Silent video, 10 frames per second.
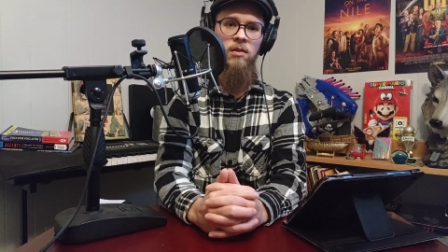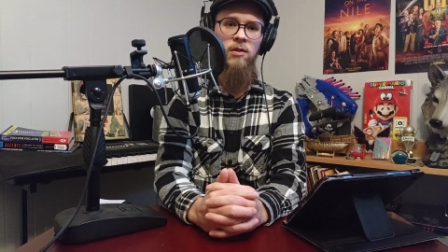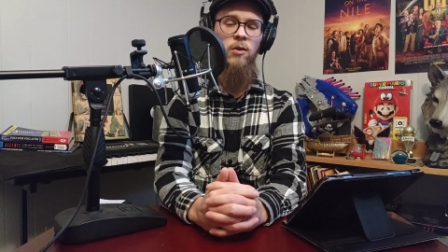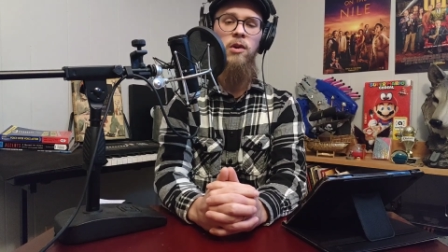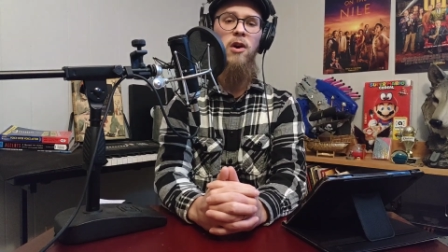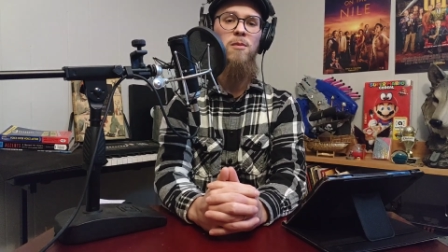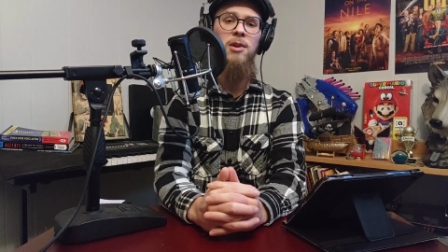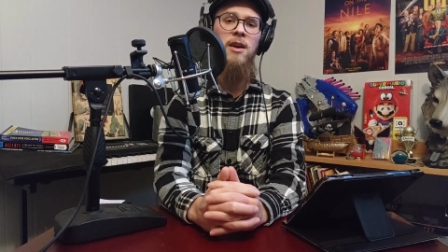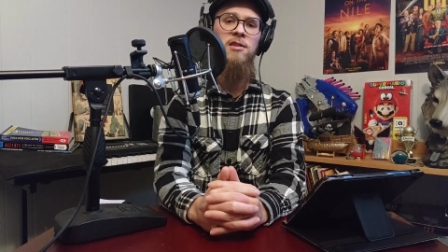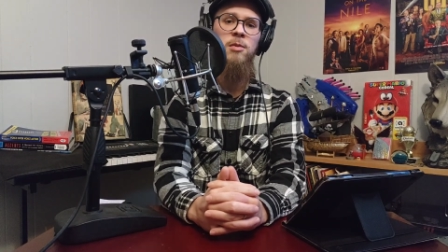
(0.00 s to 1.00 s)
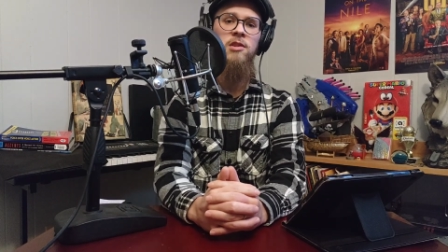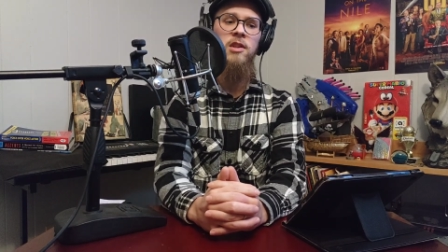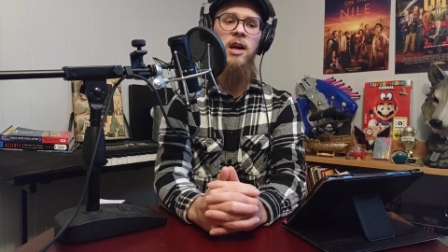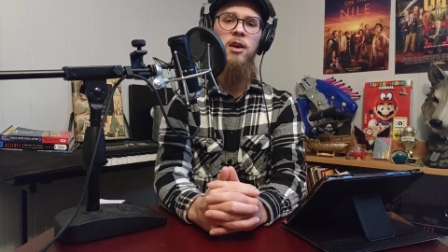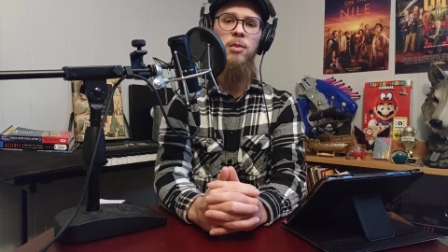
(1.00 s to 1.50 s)
So no plausible
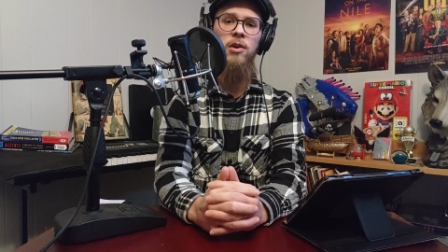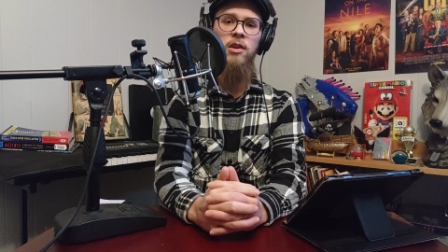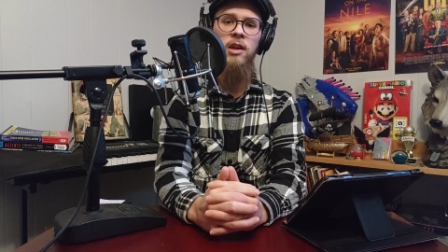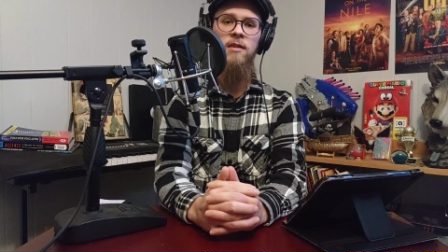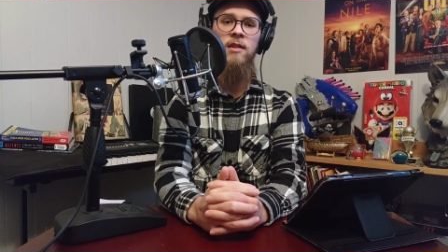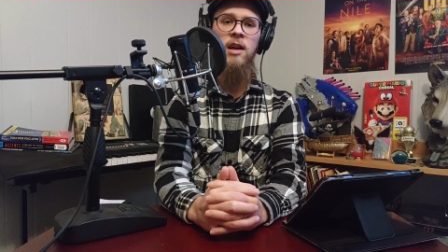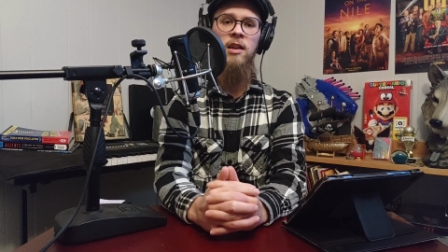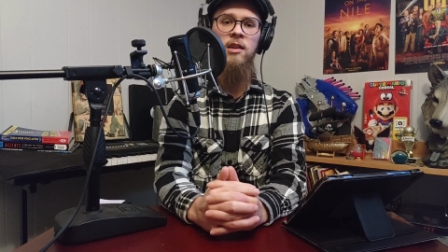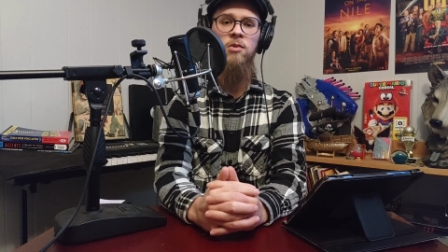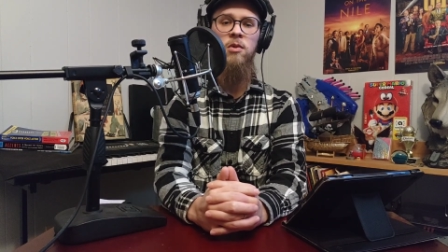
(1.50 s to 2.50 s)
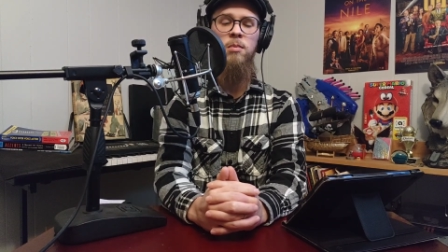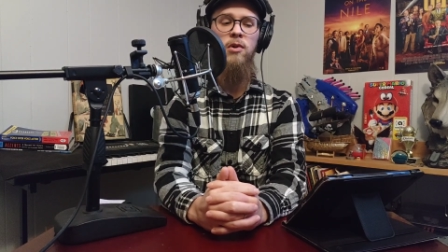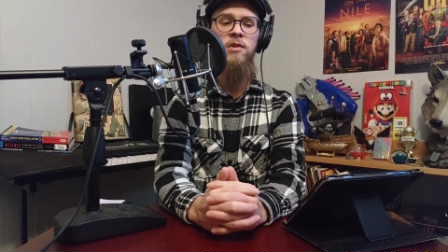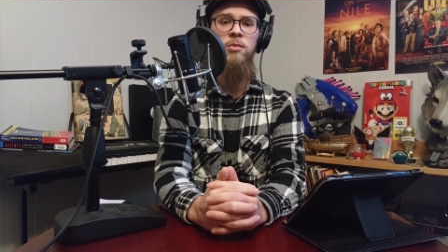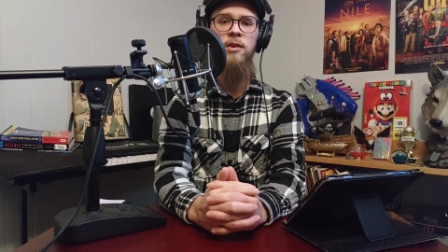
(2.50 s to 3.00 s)
deniability. It's not like this was
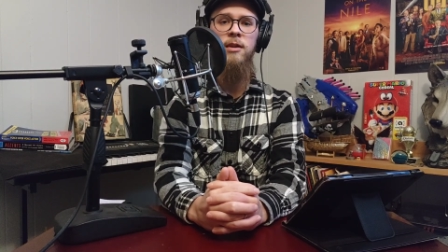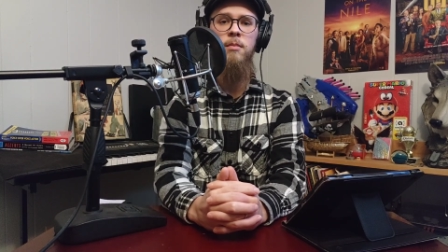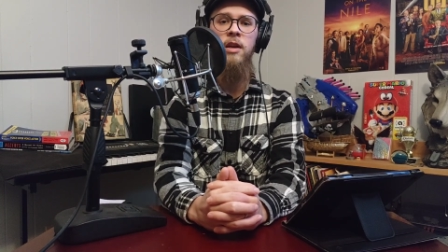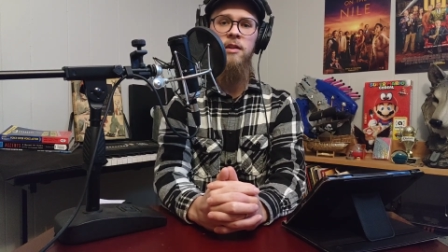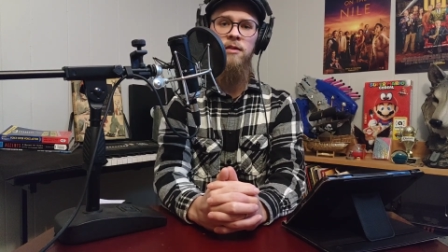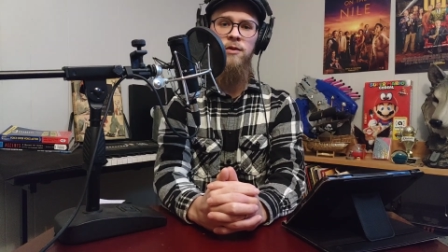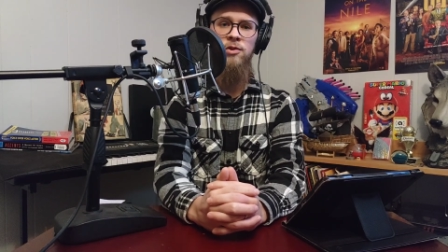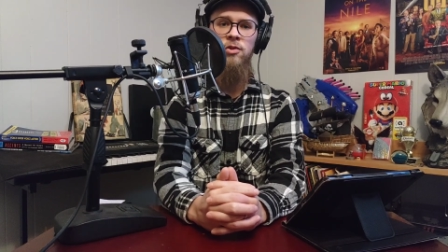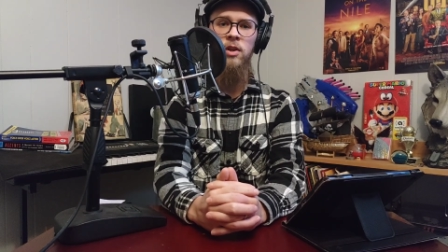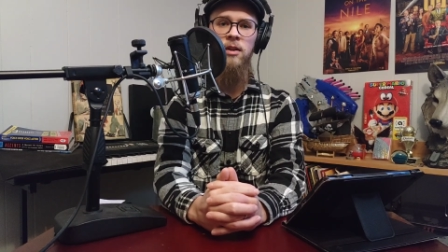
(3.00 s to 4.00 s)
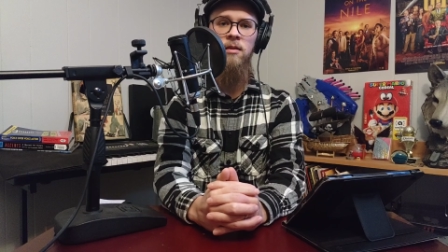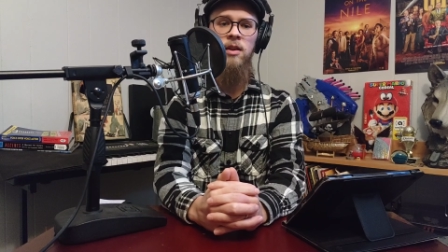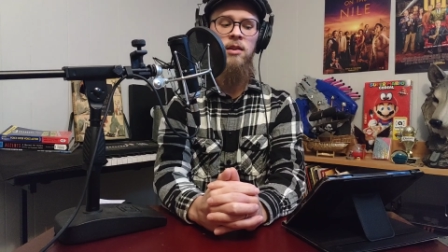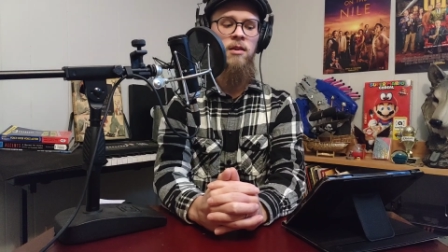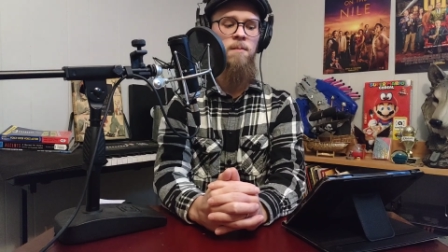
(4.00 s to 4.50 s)
posted within minutes of the shooting.
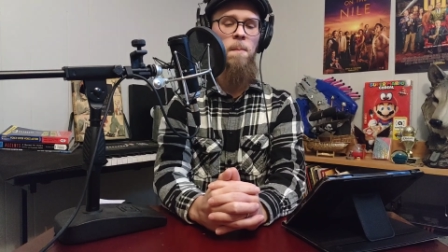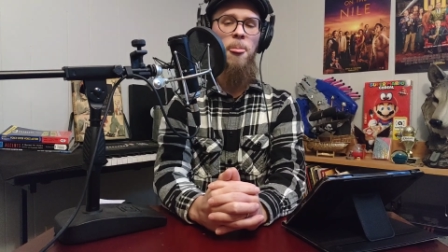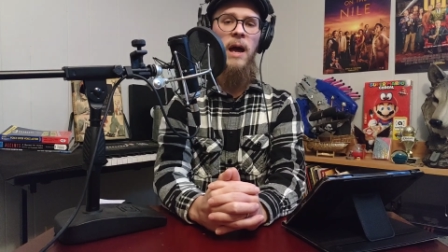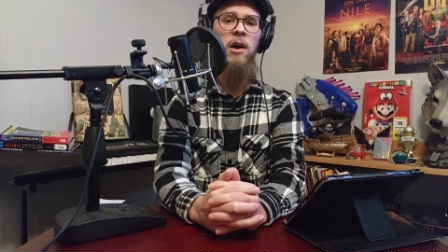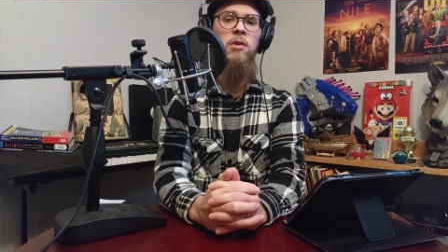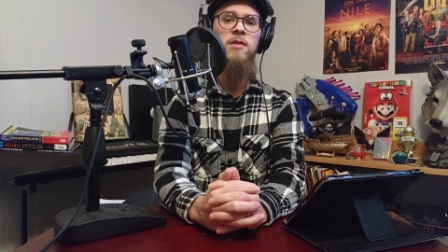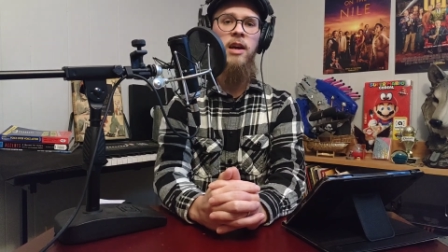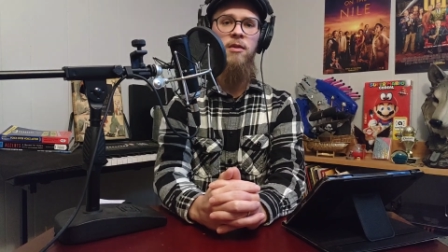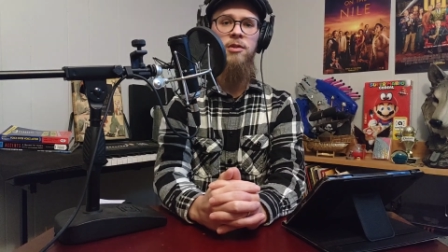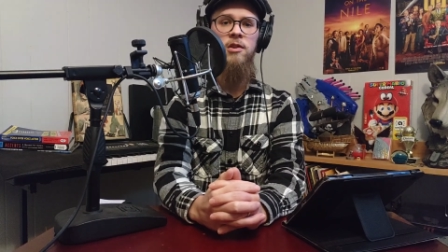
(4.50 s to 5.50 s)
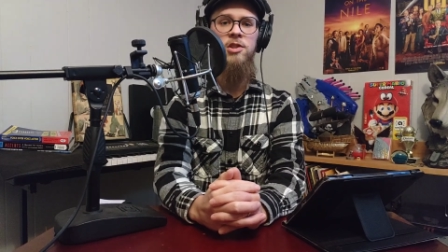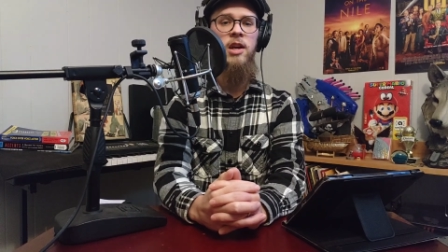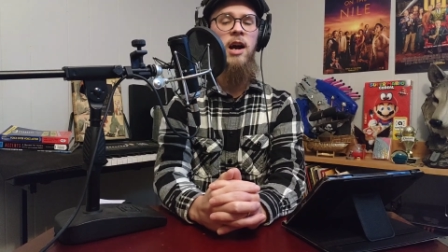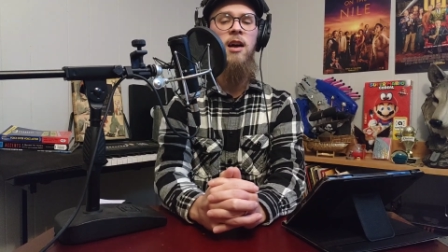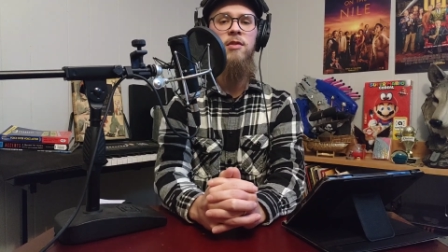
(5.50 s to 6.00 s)
Hours after,
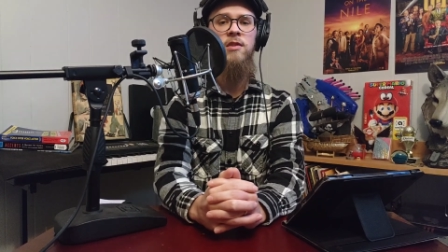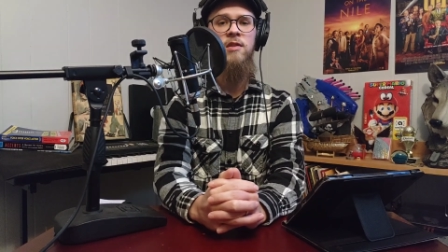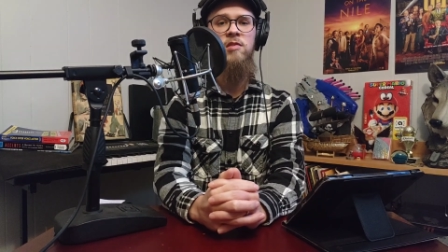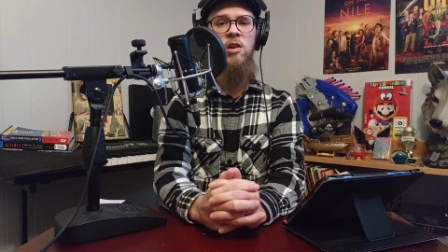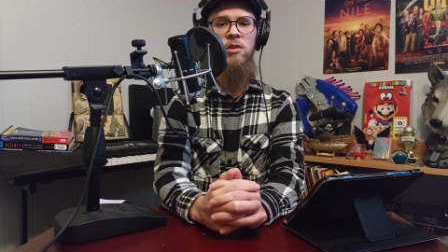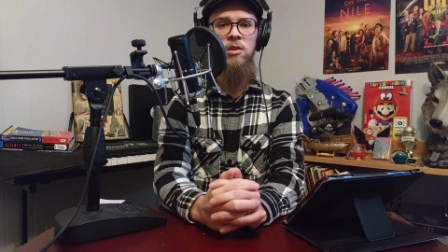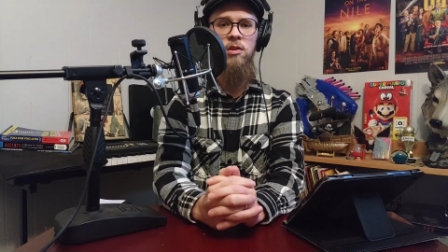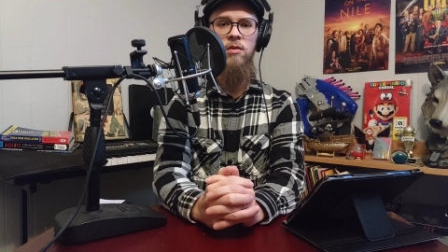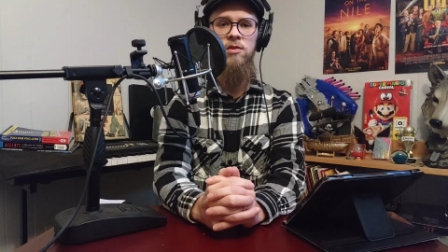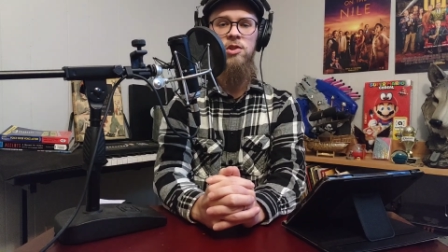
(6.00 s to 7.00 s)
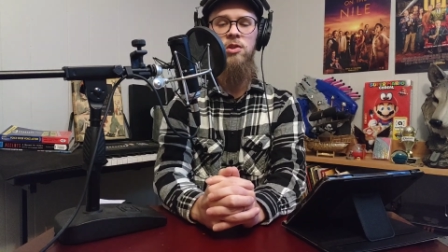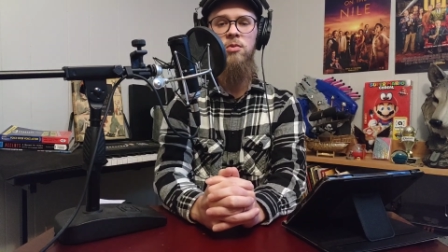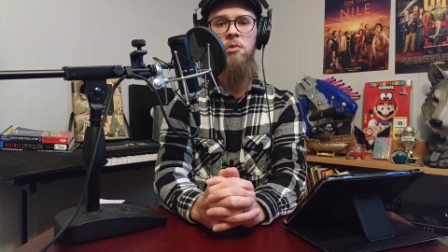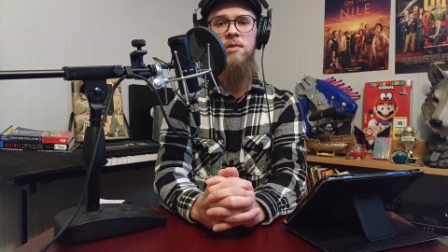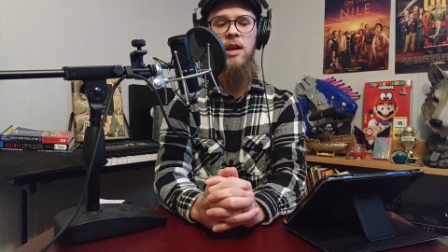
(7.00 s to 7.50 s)
she obviously saw the news. She
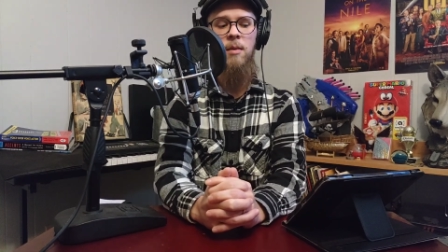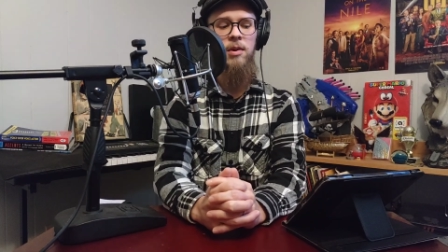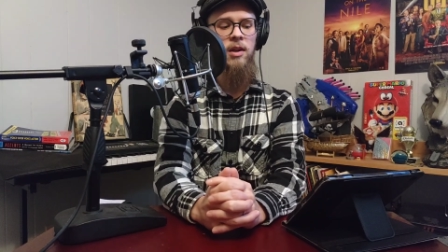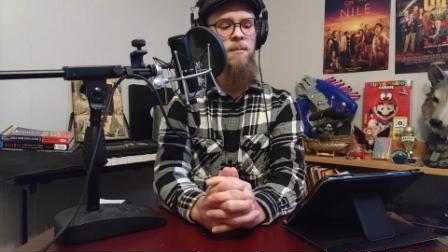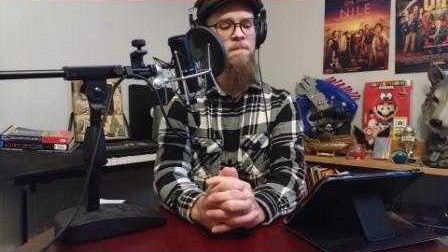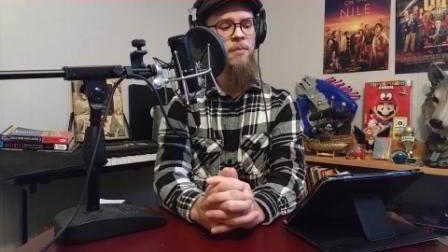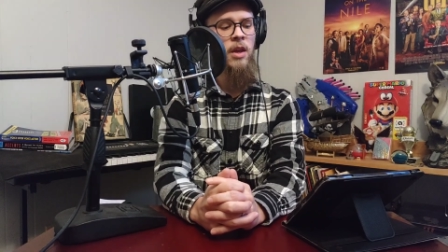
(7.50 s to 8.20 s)
knew what was happening.